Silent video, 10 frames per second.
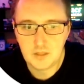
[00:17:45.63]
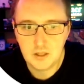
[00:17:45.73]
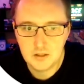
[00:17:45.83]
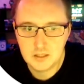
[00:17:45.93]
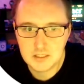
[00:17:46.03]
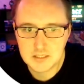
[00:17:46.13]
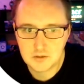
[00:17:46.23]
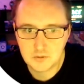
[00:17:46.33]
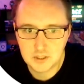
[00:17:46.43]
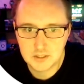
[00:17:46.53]
These
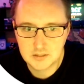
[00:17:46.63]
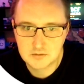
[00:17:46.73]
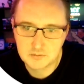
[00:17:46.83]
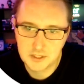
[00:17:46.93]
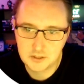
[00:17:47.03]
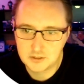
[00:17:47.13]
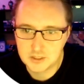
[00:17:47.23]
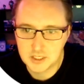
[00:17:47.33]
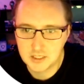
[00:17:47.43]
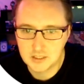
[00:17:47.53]
other ones we could
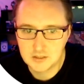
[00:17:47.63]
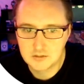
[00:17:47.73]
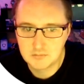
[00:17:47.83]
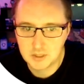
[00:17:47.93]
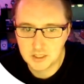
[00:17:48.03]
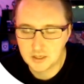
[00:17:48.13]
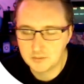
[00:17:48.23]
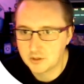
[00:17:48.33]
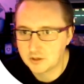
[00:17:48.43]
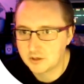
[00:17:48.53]
change, but
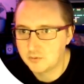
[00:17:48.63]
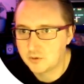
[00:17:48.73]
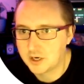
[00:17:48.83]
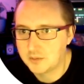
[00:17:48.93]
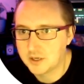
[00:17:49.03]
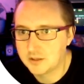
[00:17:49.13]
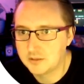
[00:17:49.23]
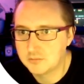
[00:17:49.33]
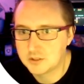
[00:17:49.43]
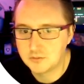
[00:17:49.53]
I'm not going to worry about
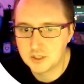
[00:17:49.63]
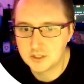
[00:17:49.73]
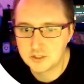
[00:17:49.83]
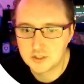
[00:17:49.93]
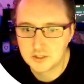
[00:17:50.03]
them so much.